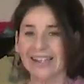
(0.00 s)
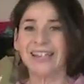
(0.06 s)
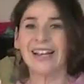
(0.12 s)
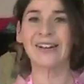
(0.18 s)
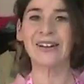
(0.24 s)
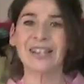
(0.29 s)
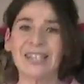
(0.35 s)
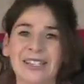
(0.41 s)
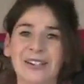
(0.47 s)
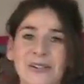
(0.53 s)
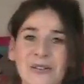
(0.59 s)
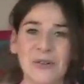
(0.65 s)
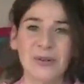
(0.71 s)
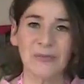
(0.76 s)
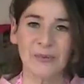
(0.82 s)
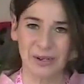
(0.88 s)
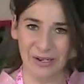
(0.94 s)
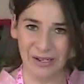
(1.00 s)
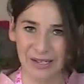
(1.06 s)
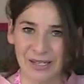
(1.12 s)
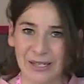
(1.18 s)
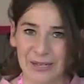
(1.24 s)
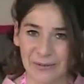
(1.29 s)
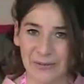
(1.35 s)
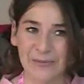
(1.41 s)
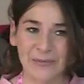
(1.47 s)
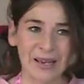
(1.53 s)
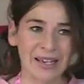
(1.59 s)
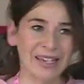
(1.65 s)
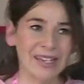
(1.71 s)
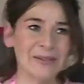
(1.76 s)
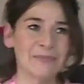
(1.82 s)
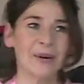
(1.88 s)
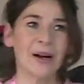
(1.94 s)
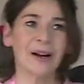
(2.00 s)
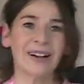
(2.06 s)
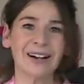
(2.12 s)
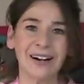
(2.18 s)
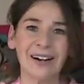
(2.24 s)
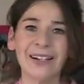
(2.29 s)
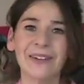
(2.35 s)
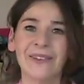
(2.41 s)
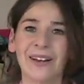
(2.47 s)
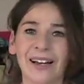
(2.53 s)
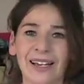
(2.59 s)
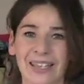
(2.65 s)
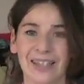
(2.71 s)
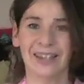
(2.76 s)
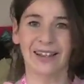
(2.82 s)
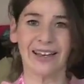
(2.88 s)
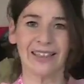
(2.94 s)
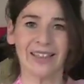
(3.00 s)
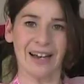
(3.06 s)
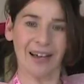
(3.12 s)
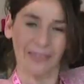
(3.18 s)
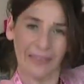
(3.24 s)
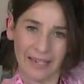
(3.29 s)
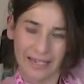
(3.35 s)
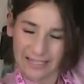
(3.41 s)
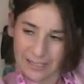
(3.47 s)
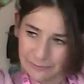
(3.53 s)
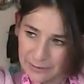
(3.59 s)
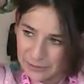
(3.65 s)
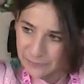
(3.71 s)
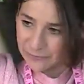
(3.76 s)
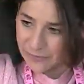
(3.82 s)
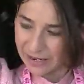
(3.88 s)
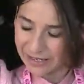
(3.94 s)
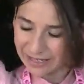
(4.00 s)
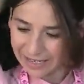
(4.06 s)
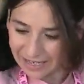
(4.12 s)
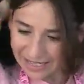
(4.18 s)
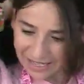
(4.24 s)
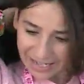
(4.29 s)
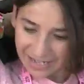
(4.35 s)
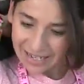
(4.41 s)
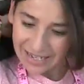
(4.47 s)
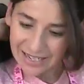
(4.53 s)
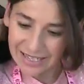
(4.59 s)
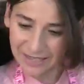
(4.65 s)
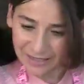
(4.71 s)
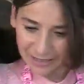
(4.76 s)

Now, it's enormous for me, but I kind of like it like that. I think it's a bit funny. So I'm